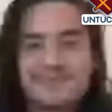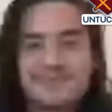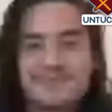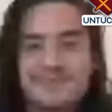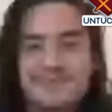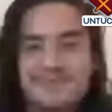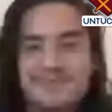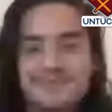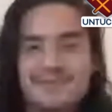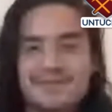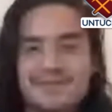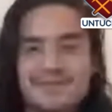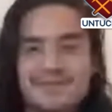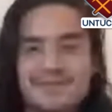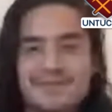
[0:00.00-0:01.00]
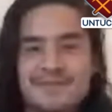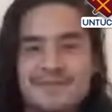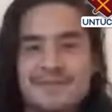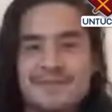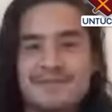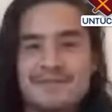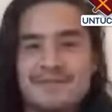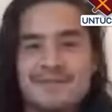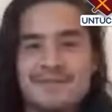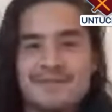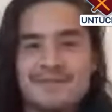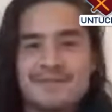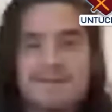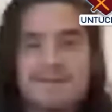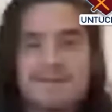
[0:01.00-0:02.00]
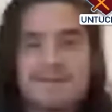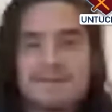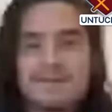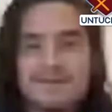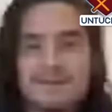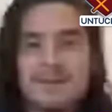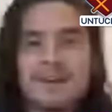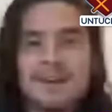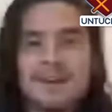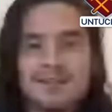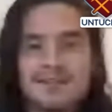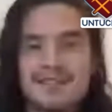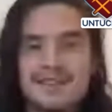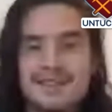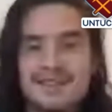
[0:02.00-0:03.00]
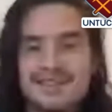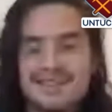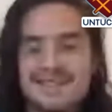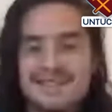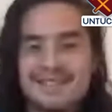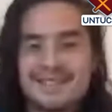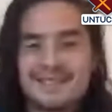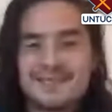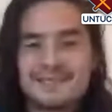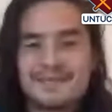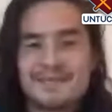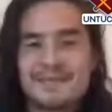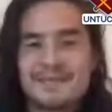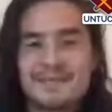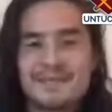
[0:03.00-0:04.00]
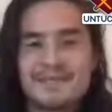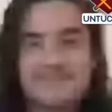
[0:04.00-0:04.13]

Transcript: The person shown says nothing.